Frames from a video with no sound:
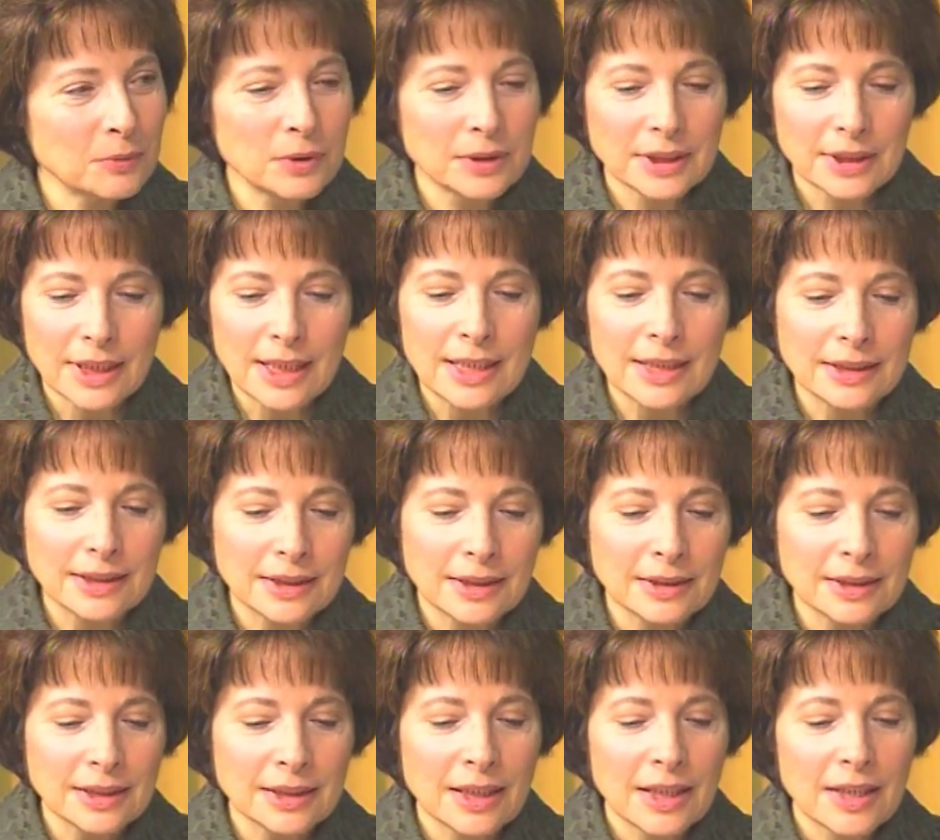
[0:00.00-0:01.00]
Well, in a
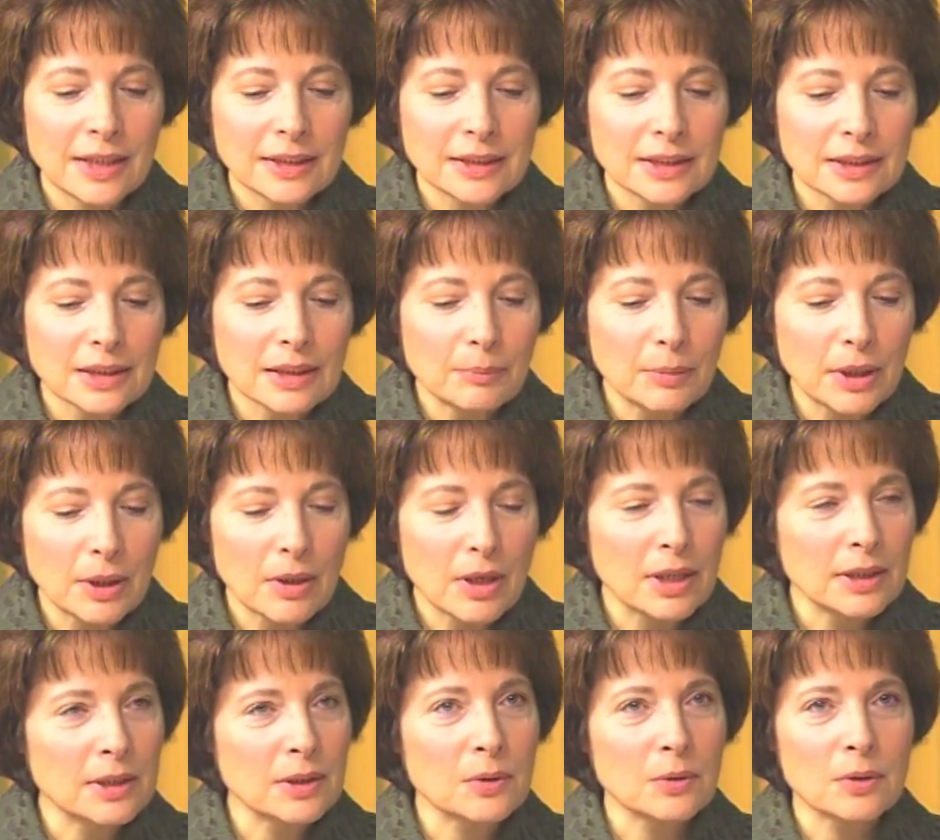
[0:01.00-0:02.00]
sense, sleeping
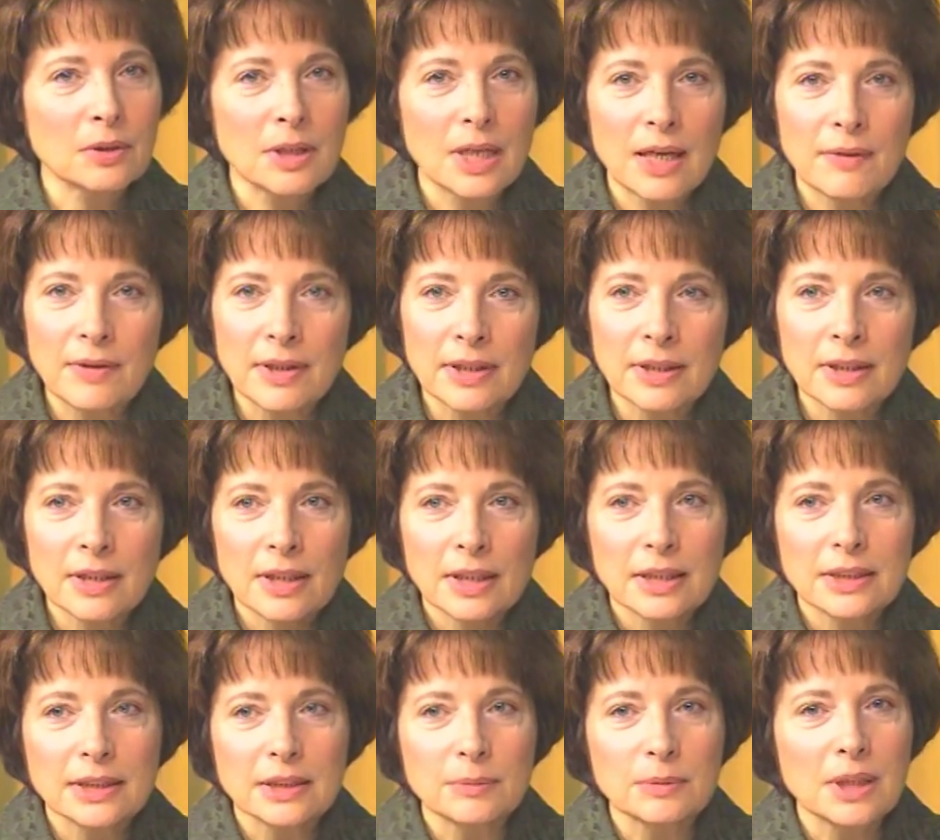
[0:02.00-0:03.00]
on it or having
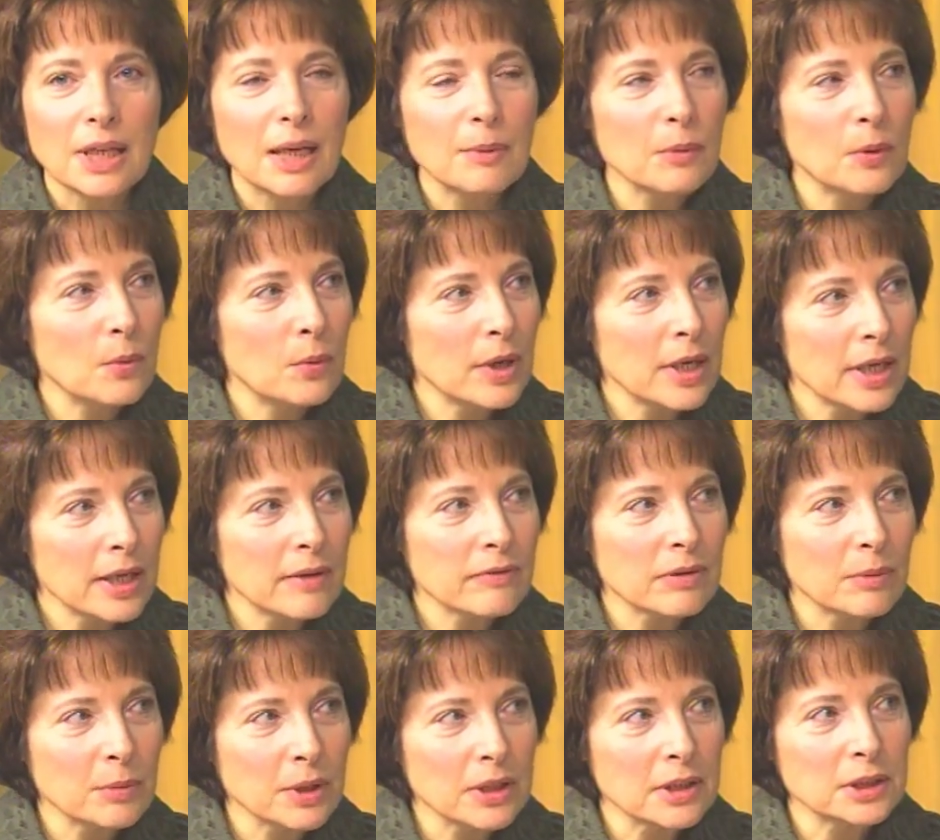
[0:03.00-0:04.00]
some time away
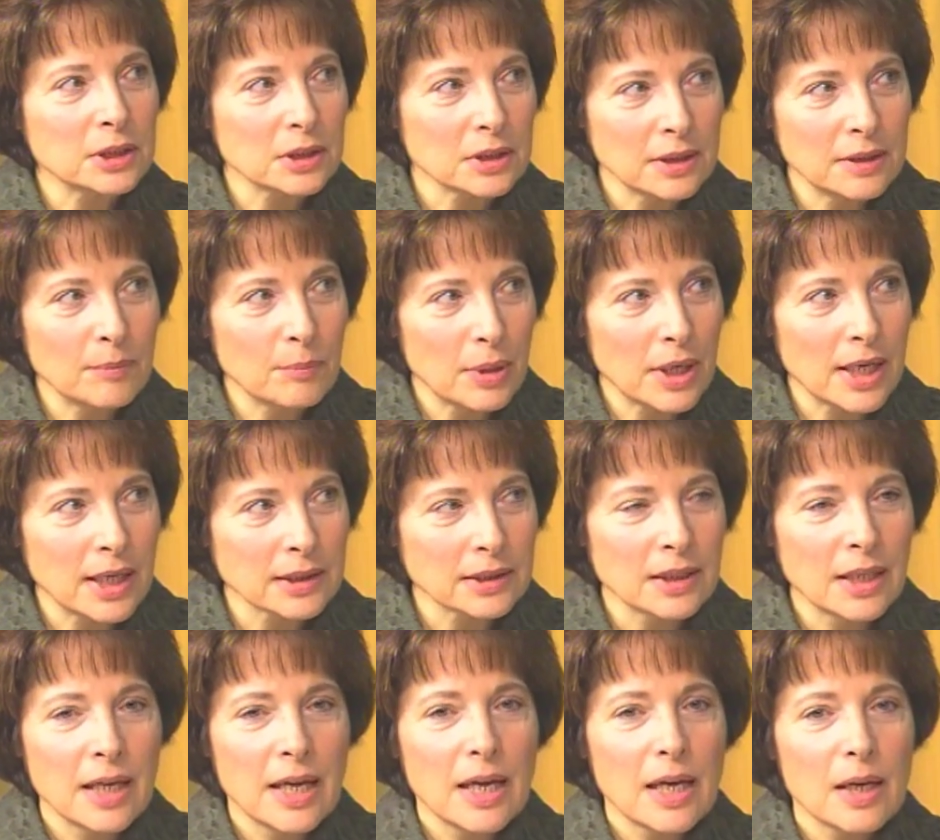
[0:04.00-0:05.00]
from the initial impact
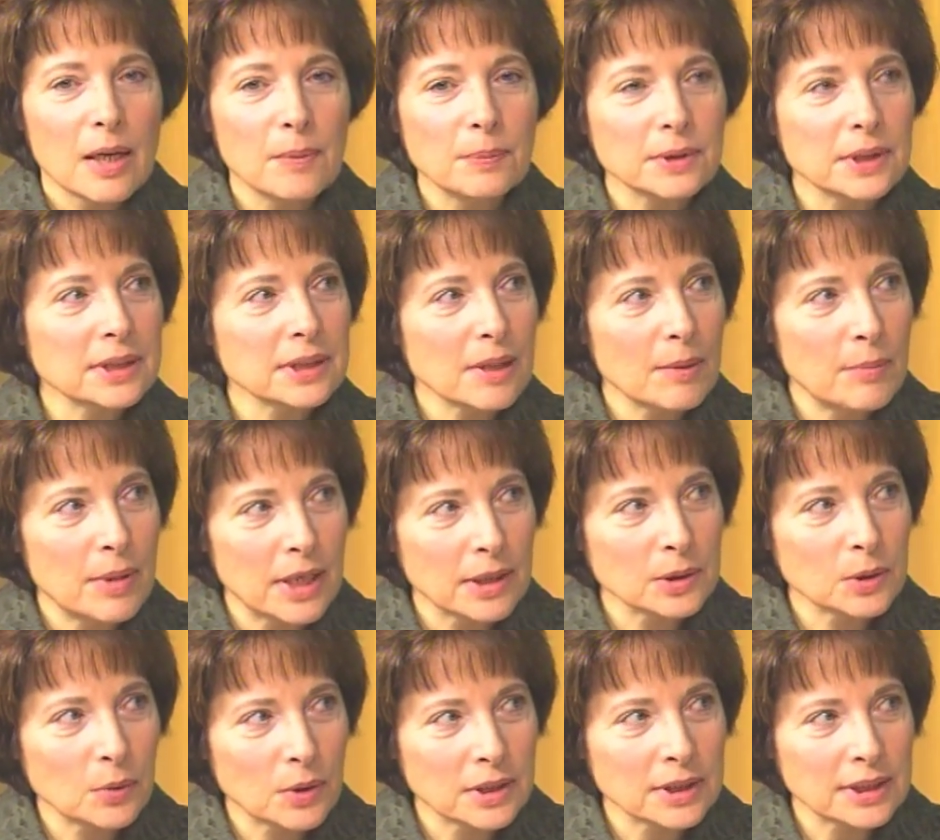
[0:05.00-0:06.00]
helps us come
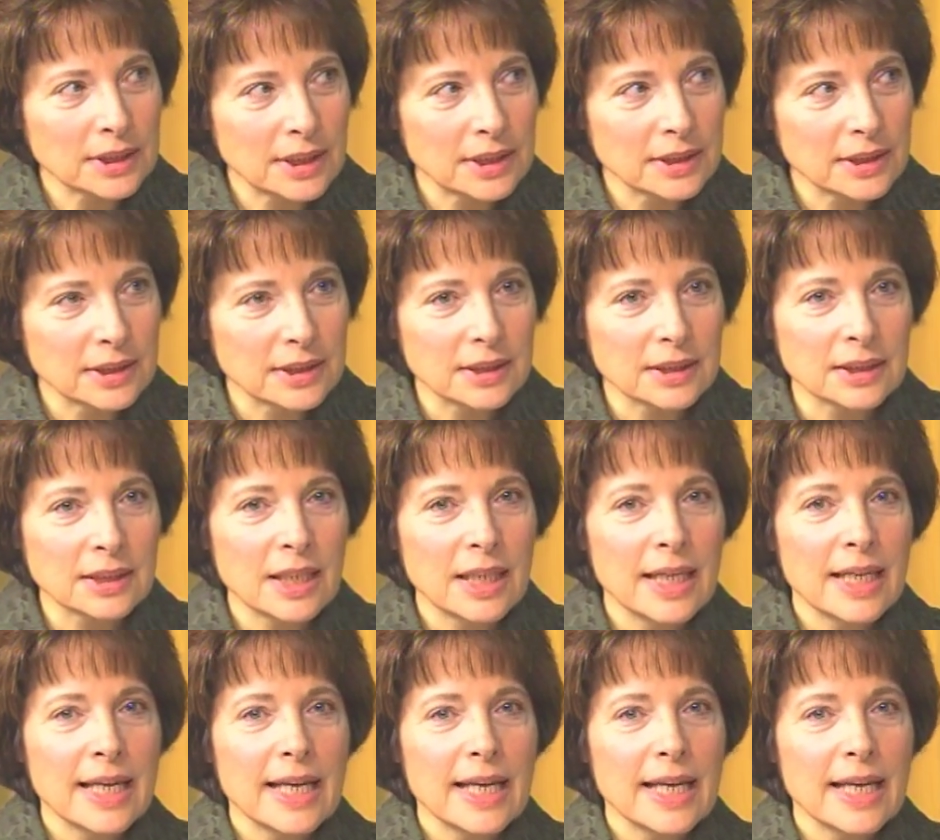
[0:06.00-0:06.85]
back to our senses.